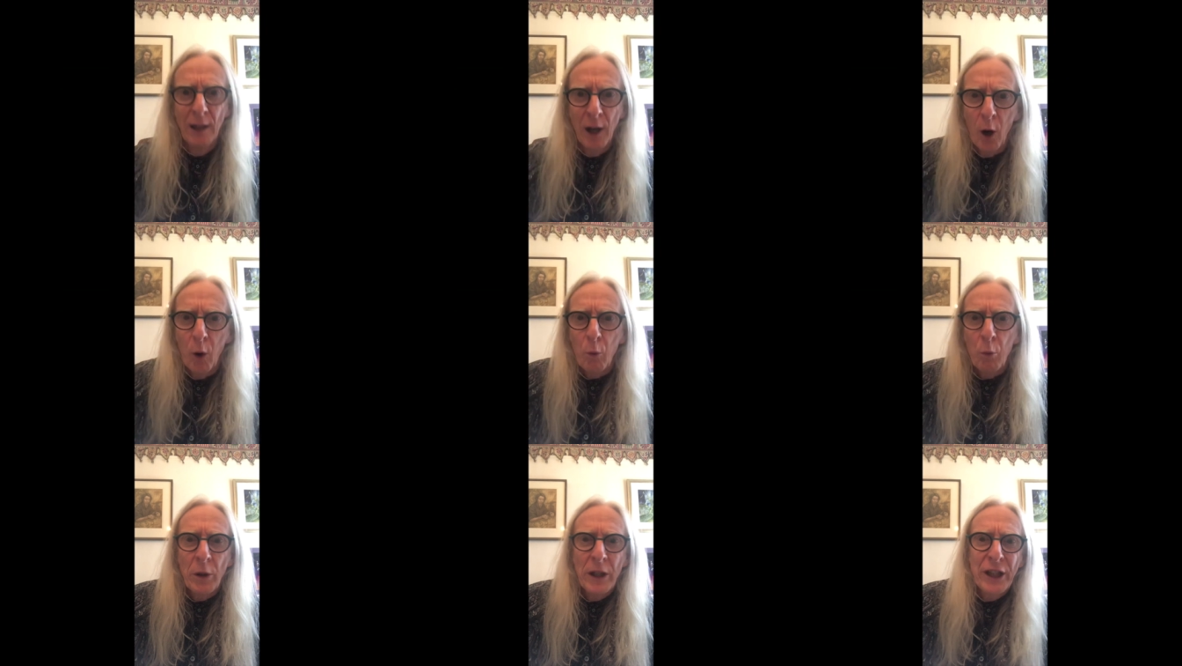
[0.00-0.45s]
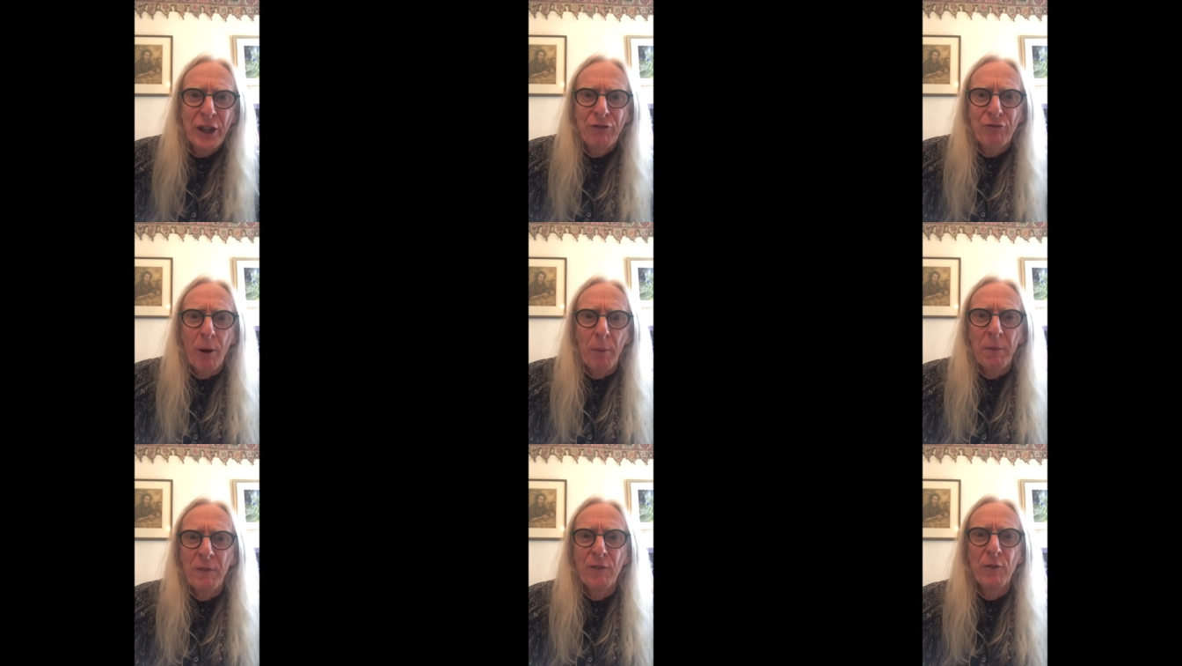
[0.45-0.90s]
a wee
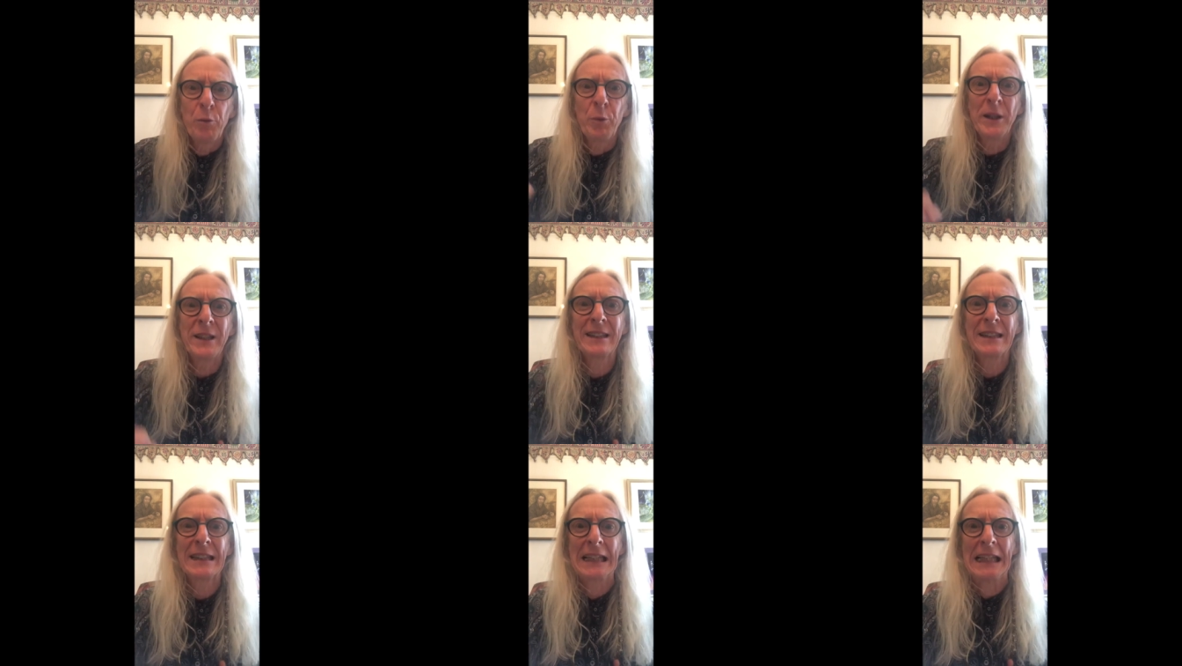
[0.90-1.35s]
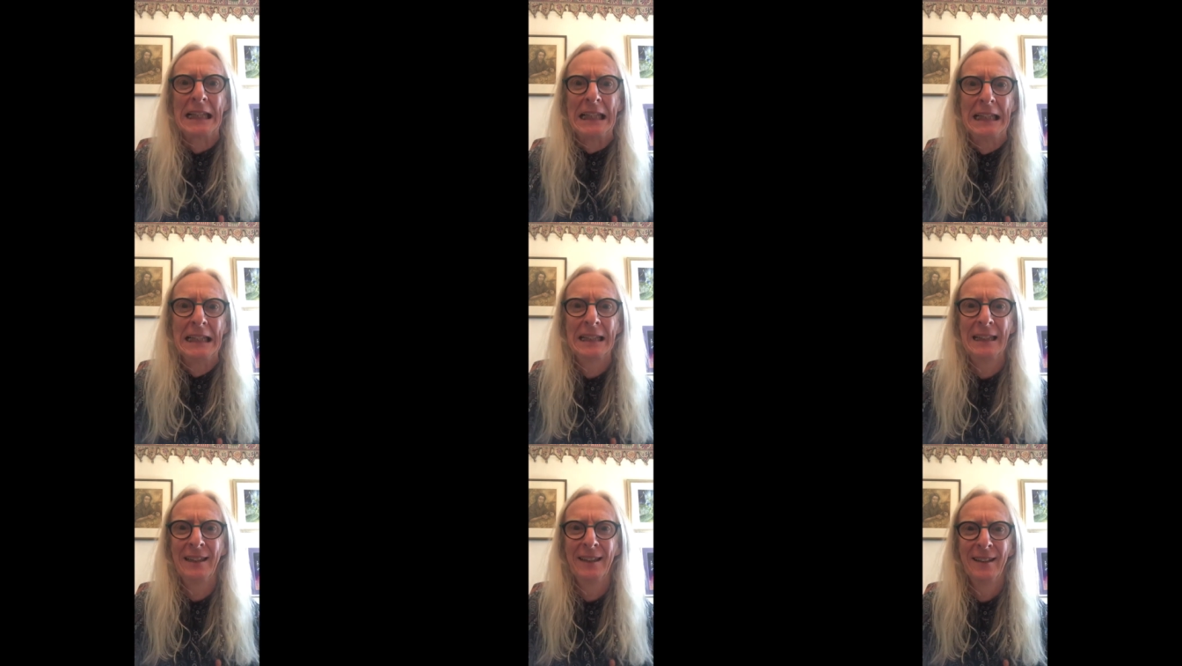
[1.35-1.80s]
drop of
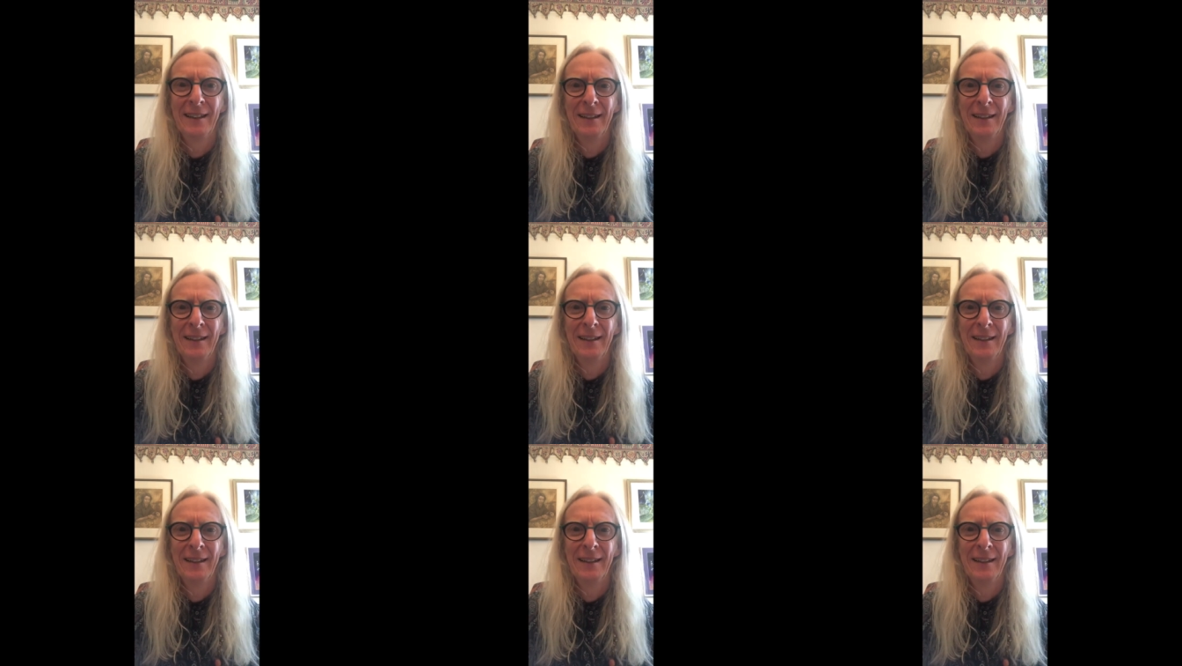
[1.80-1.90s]
whiskey.